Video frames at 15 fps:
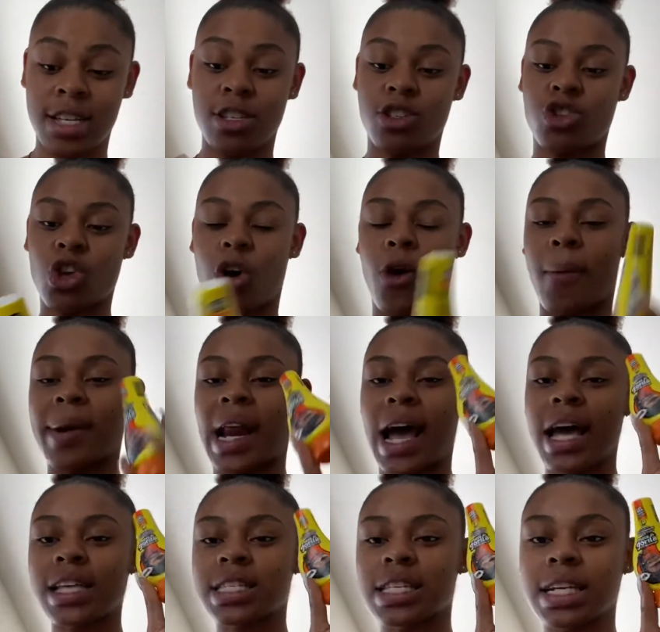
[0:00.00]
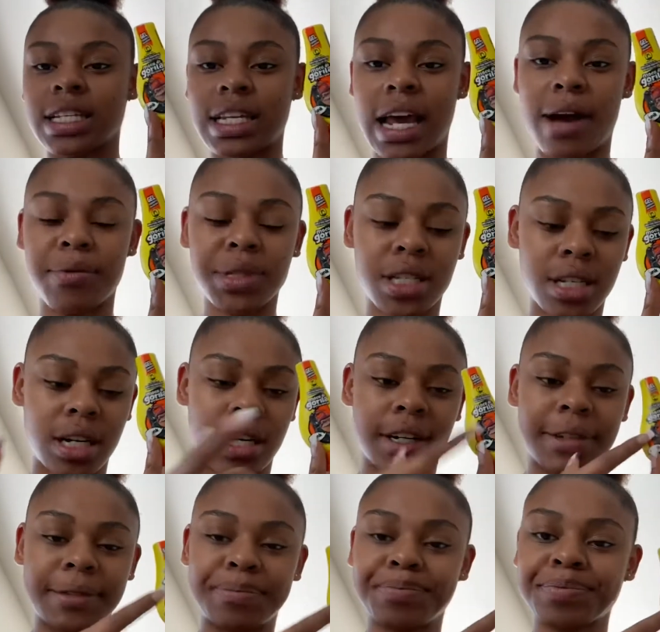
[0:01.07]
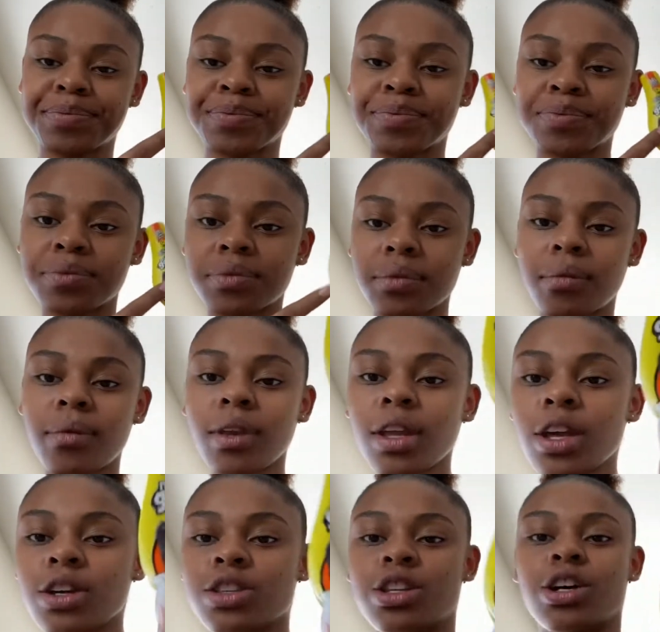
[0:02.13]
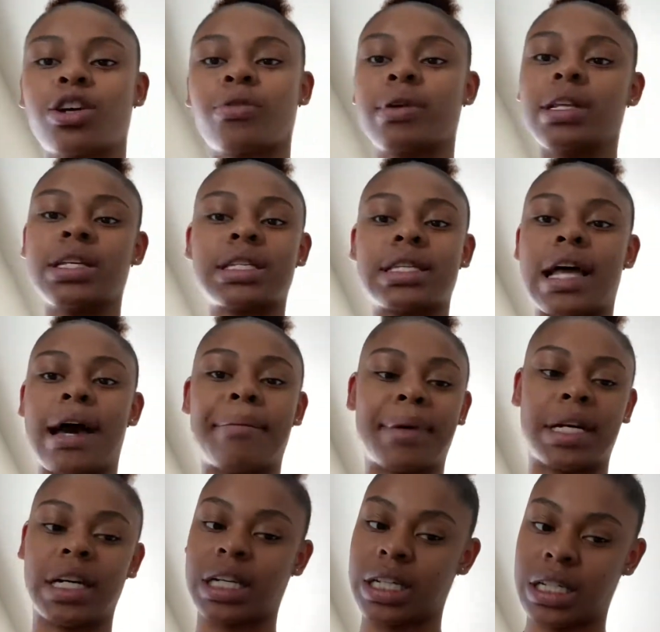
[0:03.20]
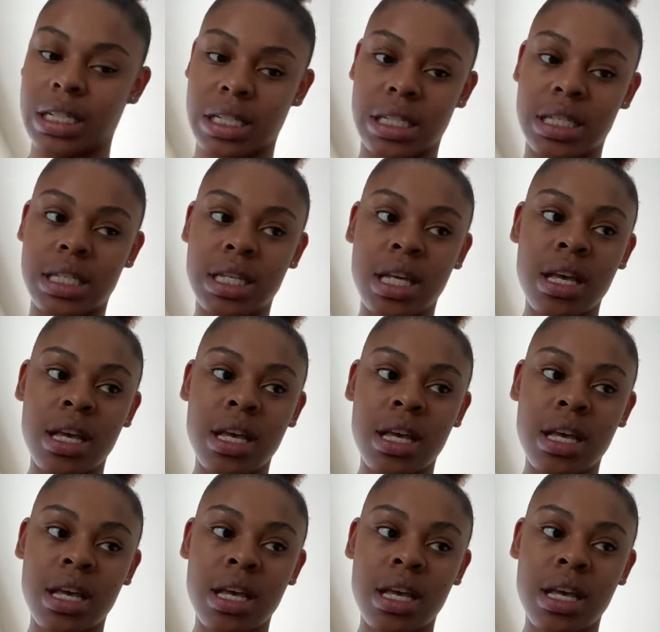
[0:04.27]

So, but I slicked it down with the Gorilla Snot because,